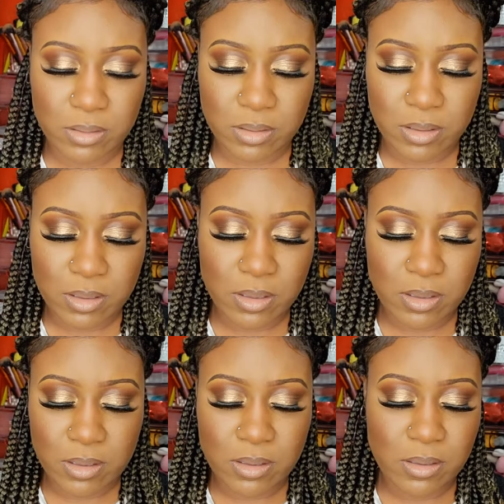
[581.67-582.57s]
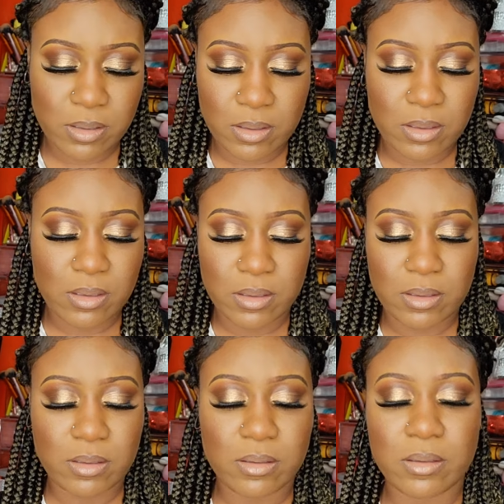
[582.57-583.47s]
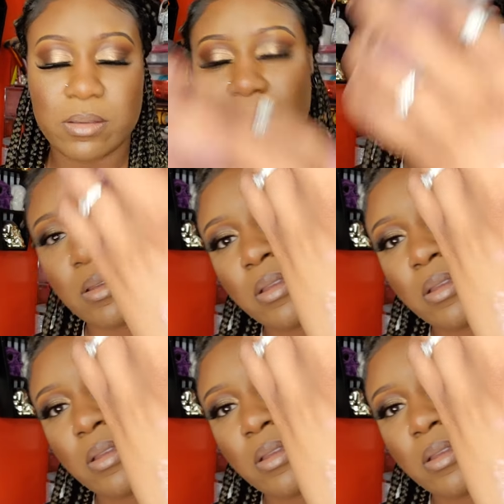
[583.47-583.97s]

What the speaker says: (silence)